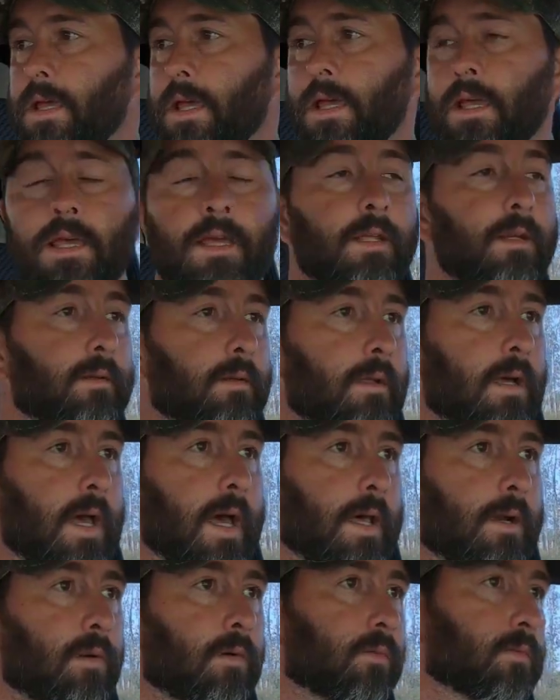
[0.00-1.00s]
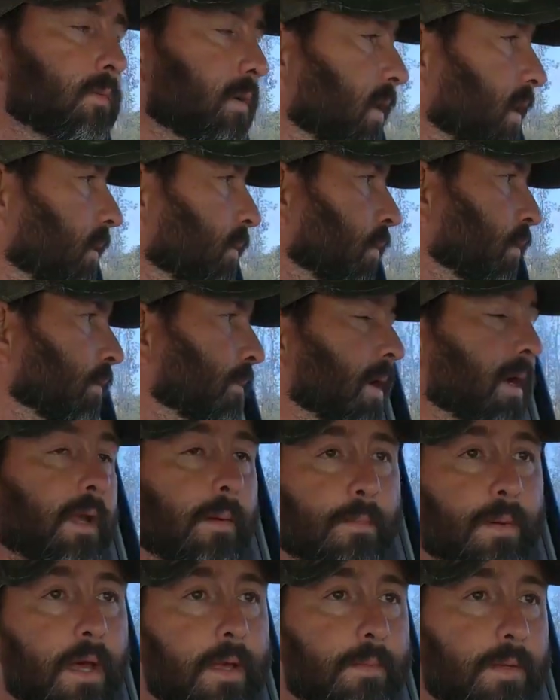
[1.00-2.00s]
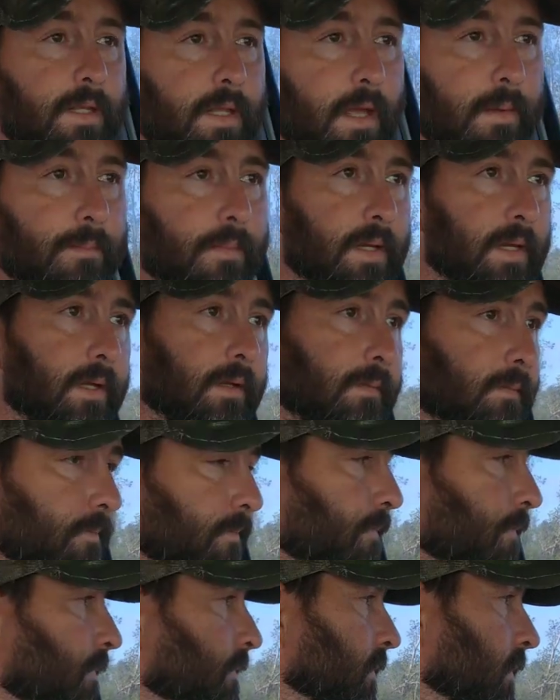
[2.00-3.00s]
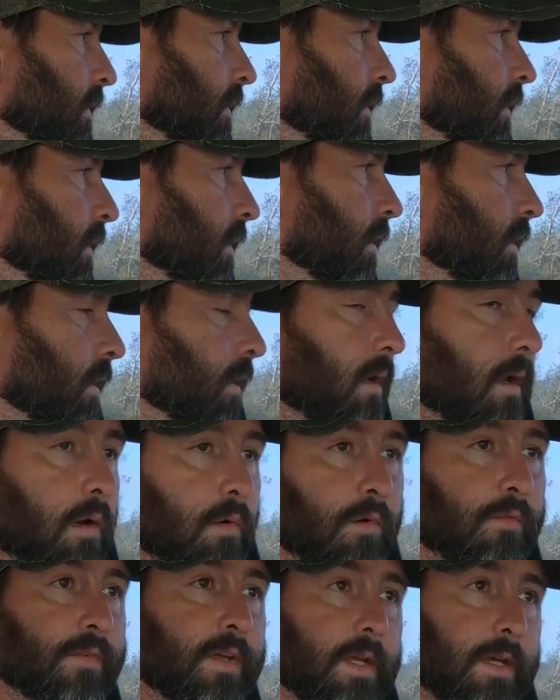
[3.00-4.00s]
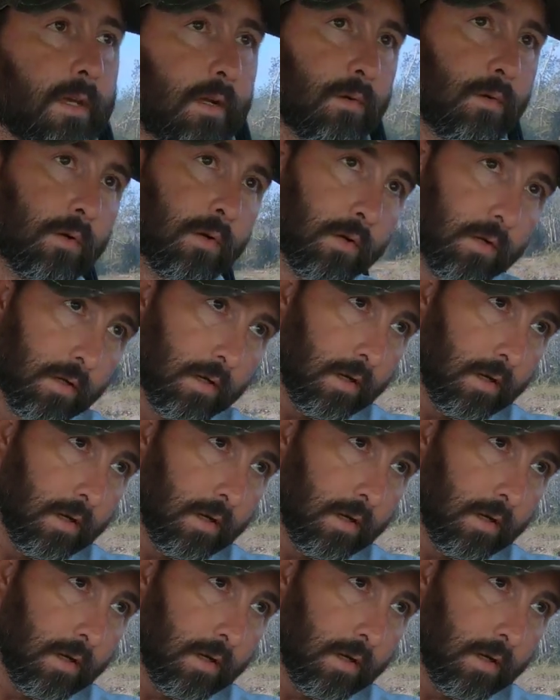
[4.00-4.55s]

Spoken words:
and I don't really want to make a payment that big on a vehicle.